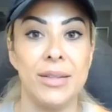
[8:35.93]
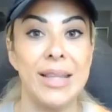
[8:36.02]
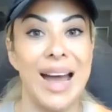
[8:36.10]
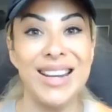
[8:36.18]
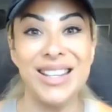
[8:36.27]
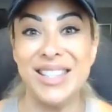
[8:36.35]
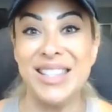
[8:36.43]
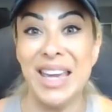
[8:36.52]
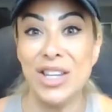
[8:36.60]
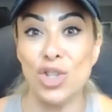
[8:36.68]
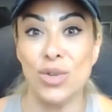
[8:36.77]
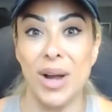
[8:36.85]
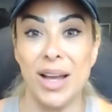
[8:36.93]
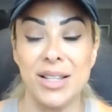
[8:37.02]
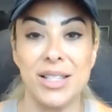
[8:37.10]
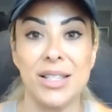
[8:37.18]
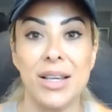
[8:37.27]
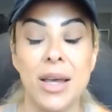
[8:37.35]
That is
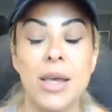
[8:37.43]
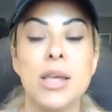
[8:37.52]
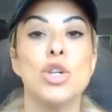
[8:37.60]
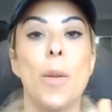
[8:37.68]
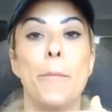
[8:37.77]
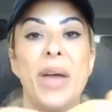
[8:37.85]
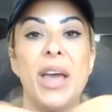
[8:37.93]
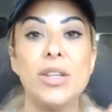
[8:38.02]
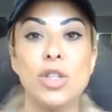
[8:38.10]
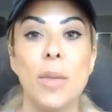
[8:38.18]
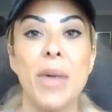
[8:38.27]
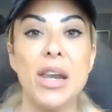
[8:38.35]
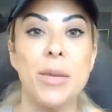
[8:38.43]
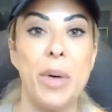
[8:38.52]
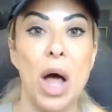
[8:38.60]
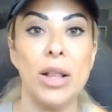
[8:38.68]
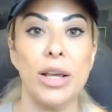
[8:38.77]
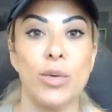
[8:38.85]
dangerous. Your basal
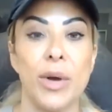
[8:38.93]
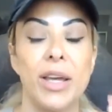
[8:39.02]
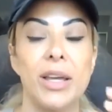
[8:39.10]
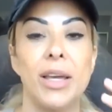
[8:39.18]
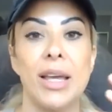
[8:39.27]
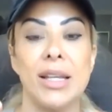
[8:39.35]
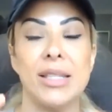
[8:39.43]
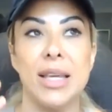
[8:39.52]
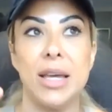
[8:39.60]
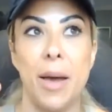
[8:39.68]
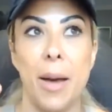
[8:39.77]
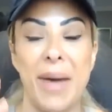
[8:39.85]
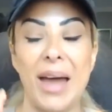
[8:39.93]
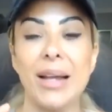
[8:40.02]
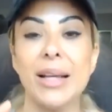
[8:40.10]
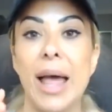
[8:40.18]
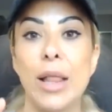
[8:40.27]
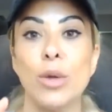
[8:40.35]
metabolic rate is the amount
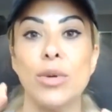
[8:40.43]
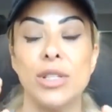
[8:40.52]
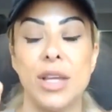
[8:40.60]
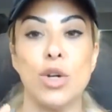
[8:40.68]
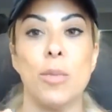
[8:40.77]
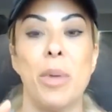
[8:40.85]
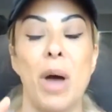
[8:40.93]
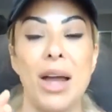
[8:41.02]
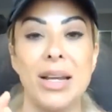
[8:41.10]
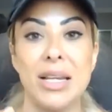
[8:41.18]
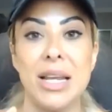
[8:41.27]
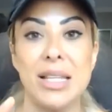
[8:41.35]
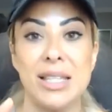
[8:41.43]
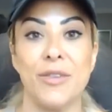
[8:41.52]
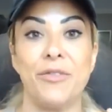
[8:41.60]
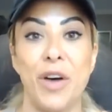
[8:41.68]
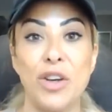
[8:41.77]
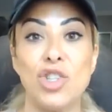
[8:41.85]
of calories that your body needs
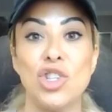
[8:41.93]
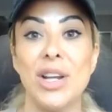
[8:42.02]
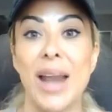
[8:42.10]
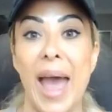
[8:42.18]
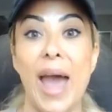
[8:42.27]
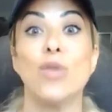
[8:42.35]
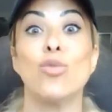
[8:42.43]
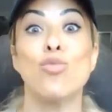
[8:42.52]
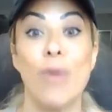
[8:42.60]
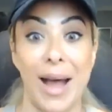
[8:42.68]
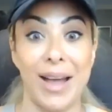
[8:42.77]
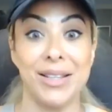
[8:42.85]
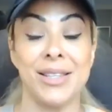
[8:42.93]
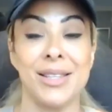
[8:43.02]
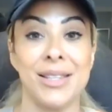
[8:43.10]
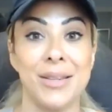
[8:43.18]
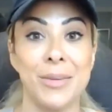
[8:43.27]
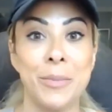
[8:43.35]
to function at
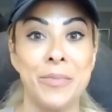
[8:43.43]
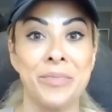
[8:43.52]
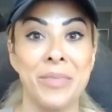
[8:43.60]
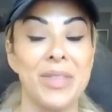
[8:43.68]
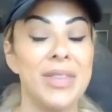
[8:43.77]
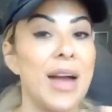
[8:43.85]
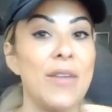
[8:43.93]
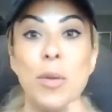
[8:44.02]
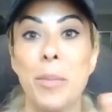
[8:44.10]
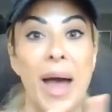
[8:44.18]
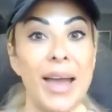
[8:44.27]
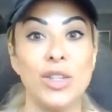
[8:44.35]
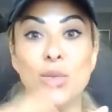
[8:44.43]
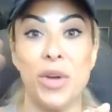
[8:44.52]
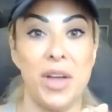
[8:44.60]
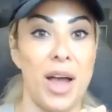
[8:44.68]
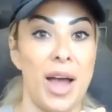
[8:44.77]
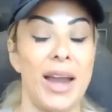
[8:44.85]
rest. Never mind
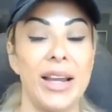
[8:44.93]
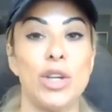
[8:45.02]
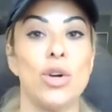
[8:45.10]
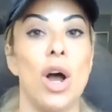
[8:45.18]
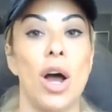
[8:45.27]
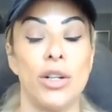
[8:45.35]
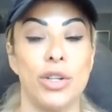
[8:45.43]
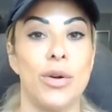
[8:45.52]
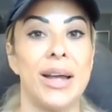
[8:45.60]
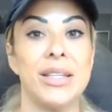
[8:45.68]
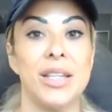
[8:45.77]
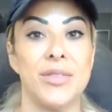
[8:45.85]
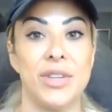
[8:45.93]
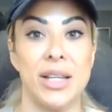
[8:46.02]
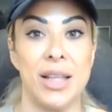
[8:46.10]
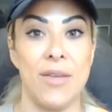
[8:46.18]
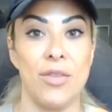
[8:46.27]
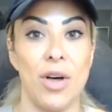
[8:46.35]
with adding on your
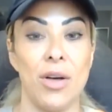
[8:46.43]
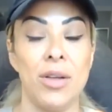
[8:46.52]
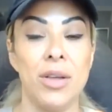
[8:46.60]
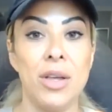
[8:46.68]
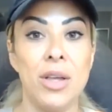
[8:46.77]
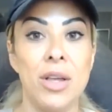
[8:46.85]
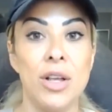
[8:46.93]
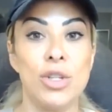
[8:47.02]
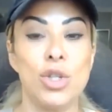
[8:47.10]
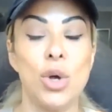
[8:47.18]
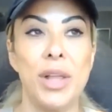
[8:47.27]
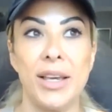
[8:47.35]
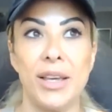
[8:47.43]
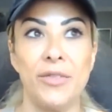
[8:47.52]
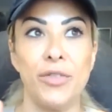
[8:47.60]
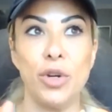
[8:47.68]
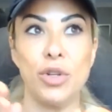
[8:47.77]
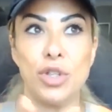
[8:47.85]
activity level. So like
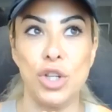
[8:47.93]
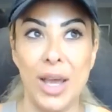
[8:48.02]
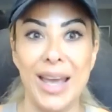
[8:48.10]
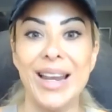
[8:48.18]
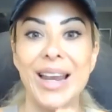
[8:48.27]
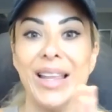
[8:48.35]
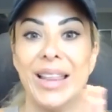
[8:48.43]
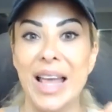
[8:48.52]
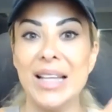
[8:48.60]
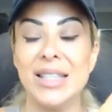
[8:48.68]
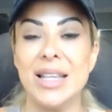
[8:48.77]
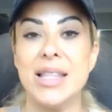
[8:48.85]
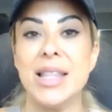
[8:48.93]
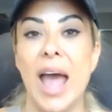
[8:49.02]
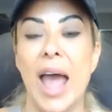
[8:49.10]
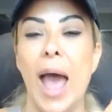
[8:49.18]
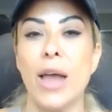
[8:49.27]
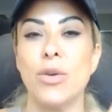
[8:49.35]
if you're eating less than
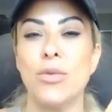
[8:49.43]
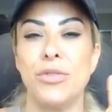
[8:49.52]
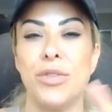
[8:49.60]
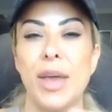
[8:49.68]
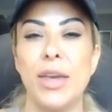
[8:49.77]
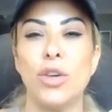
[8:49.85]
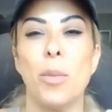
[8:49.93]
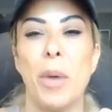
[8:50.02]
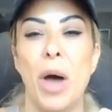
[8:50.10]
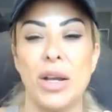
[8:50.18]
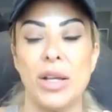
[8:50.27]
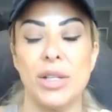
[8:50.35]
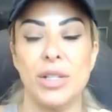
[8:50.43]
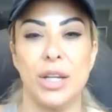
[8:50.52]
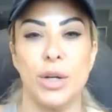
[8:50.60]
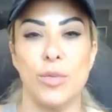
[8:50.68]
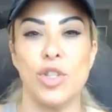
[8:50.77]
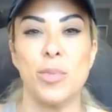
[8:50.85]
that, how do you think your body is going
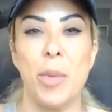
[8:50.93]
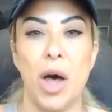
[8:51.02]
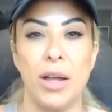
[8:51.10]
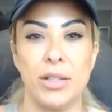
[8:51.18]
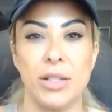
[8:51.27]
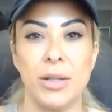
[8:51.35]
to respond?